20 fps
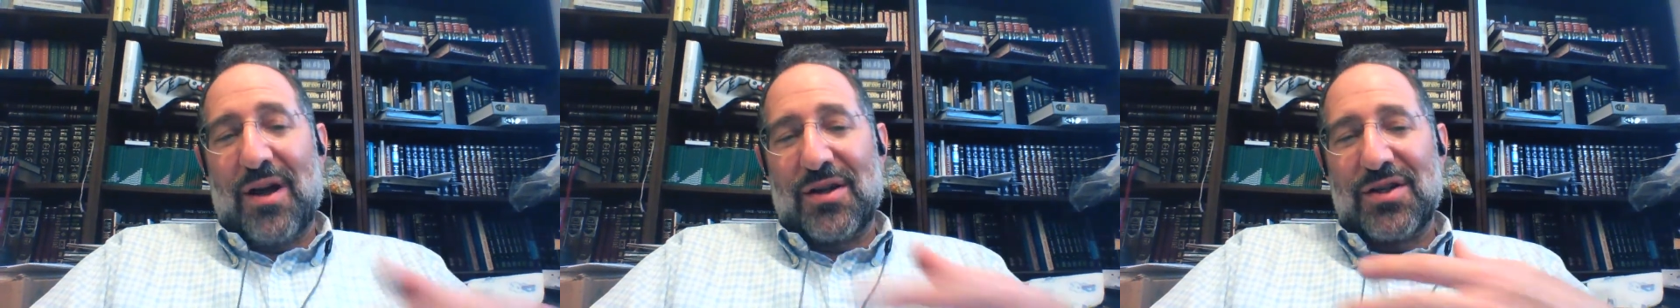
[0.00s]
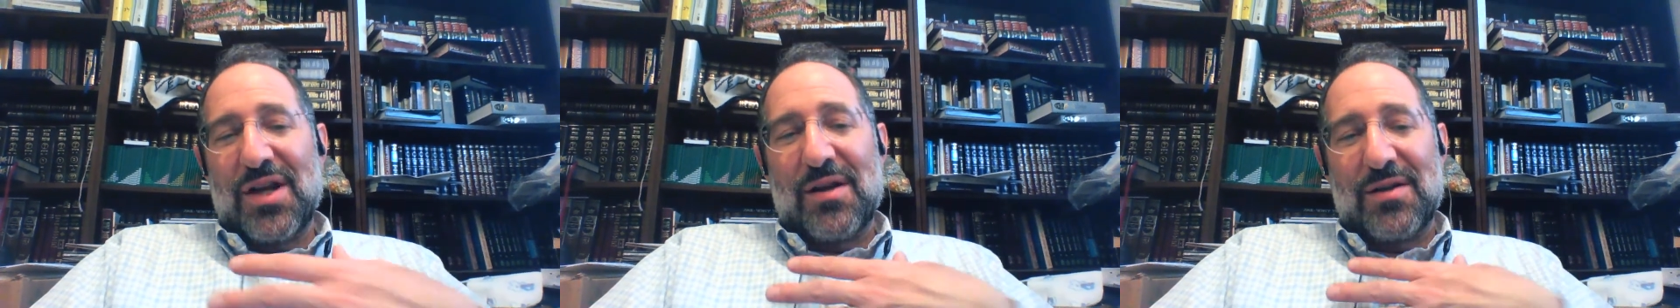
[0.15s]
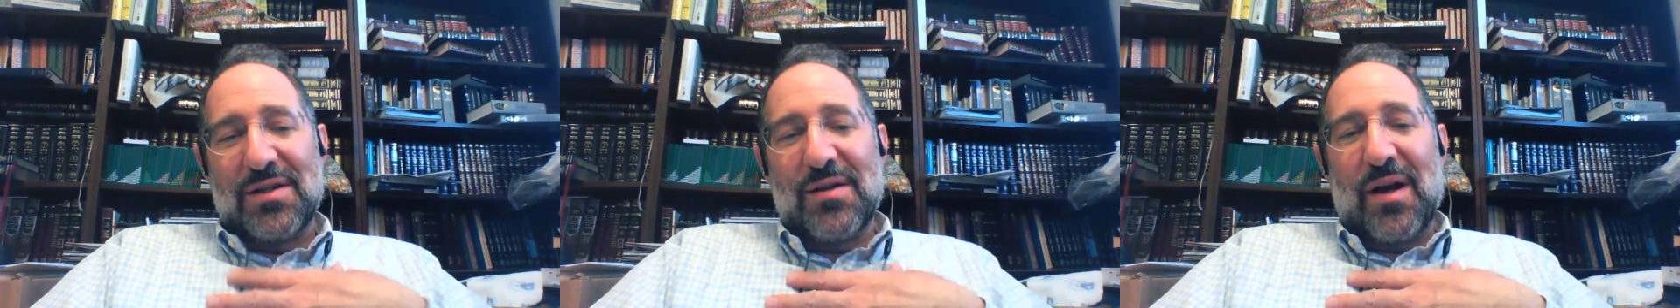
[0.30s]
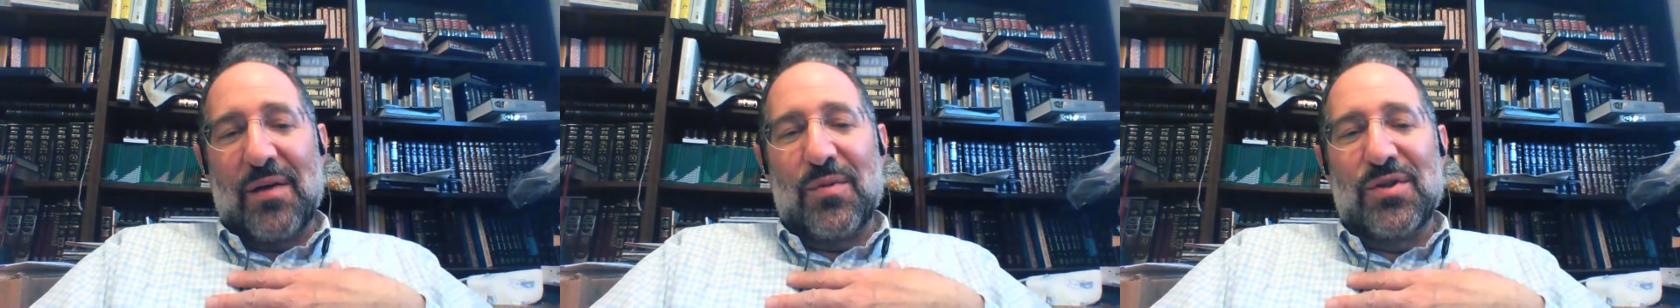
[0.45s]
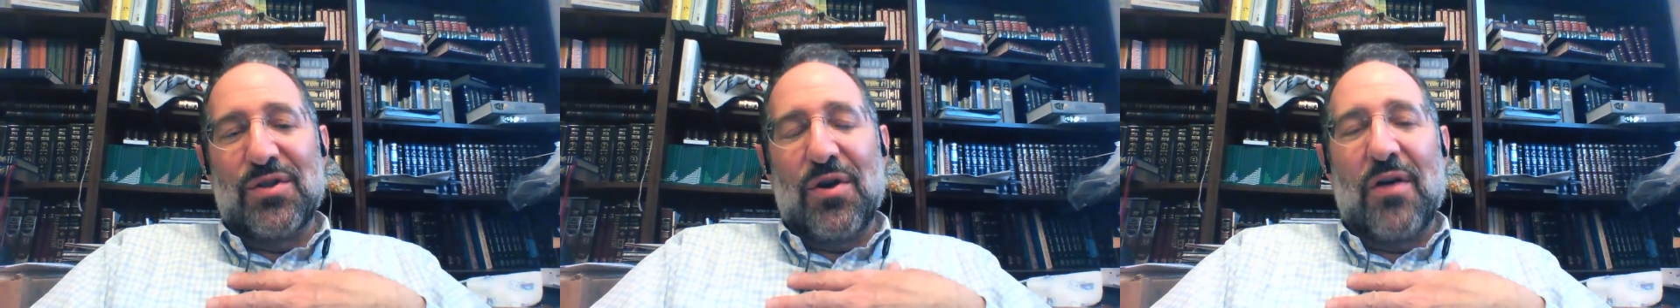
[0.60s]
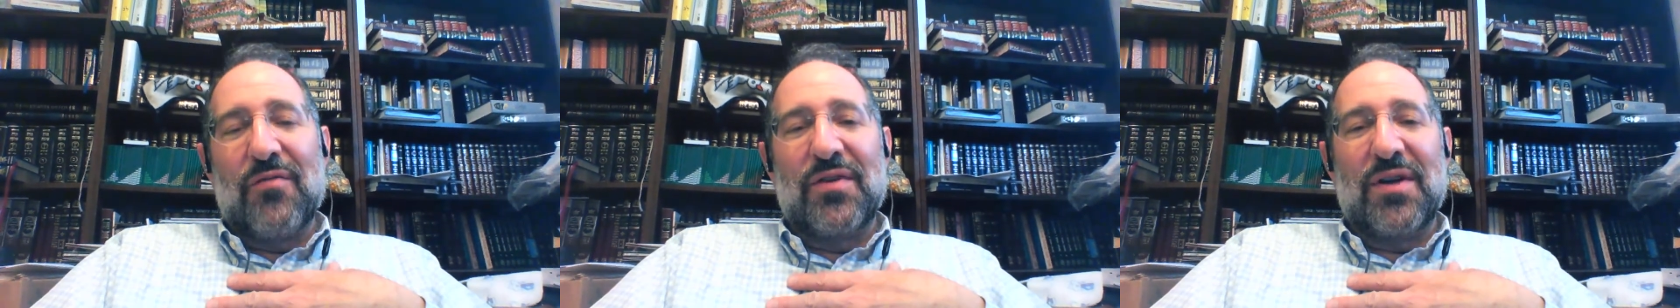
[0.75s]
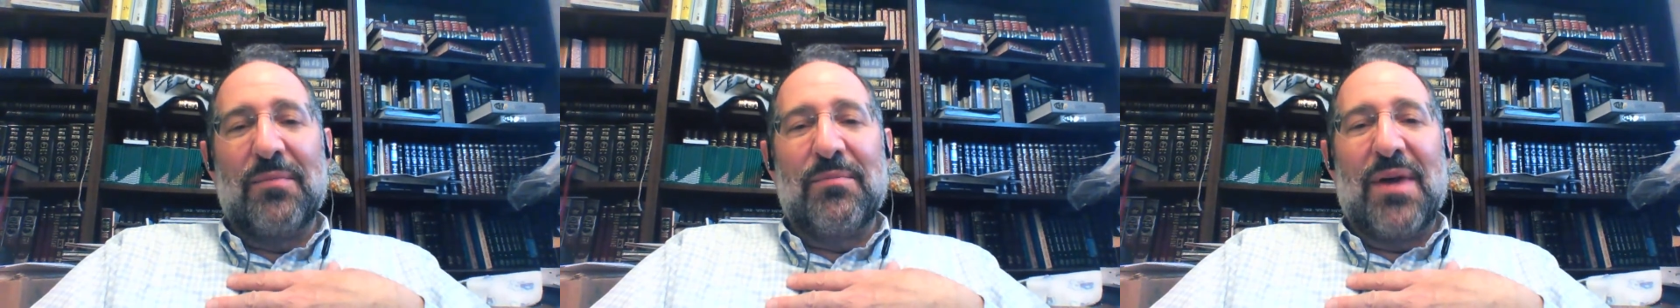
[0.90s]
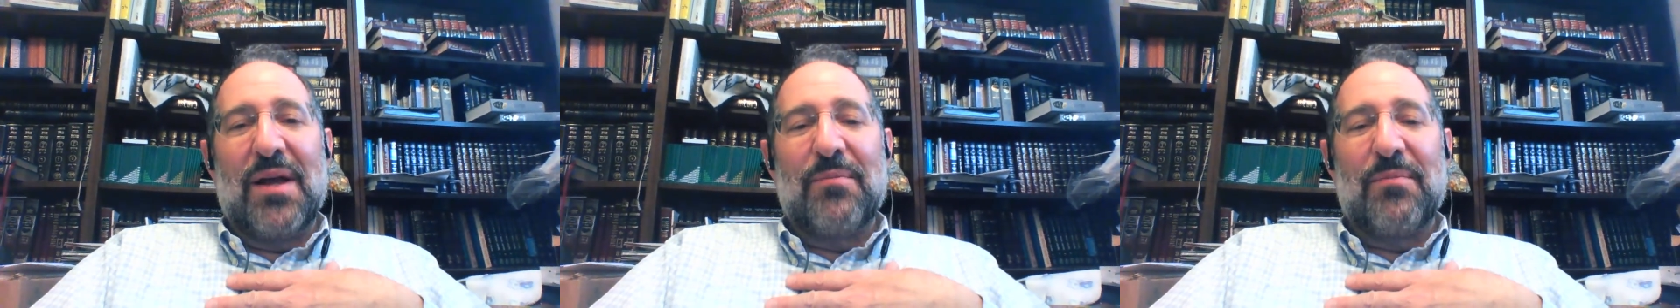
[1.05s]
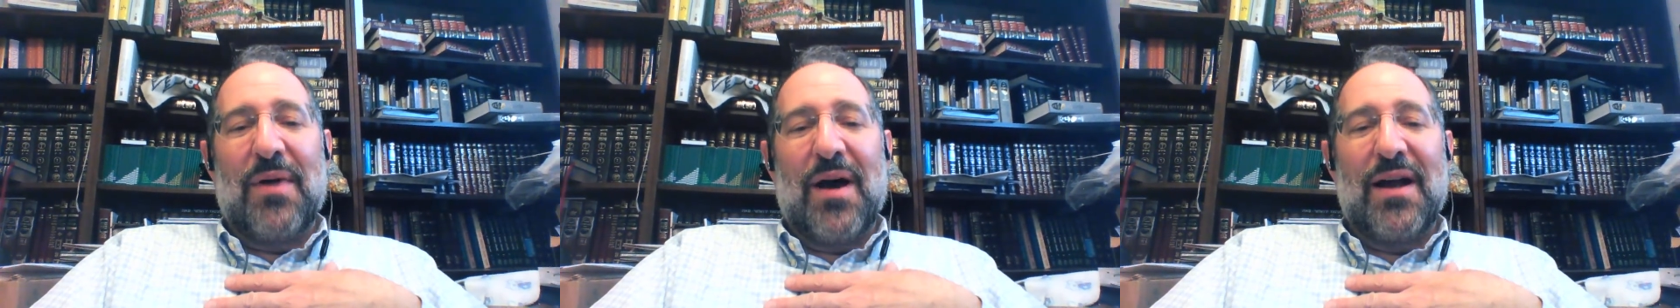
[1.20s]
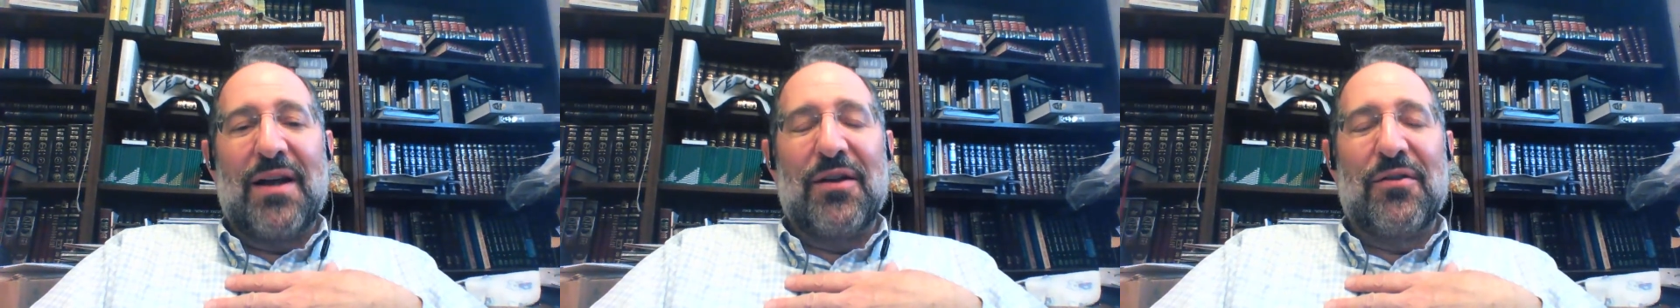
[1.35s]
actually I was often at
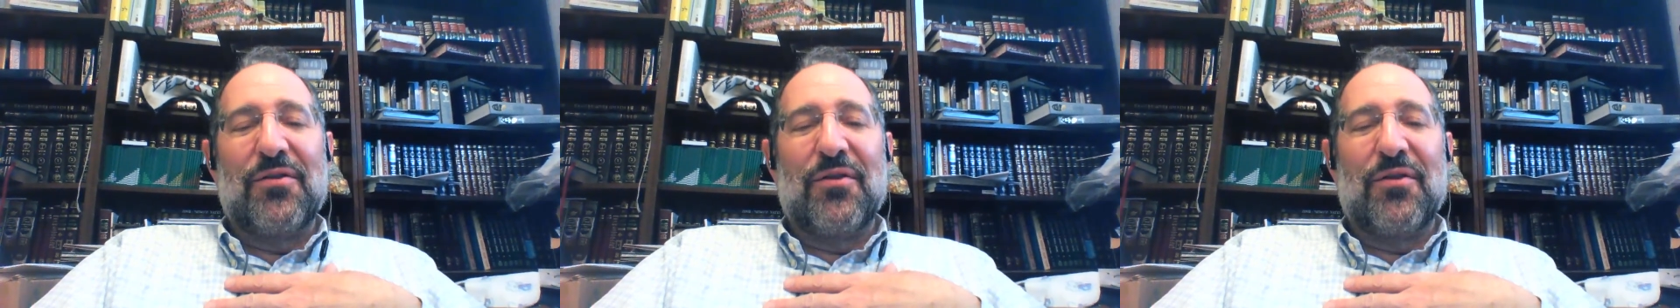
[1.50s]
Ben Bayit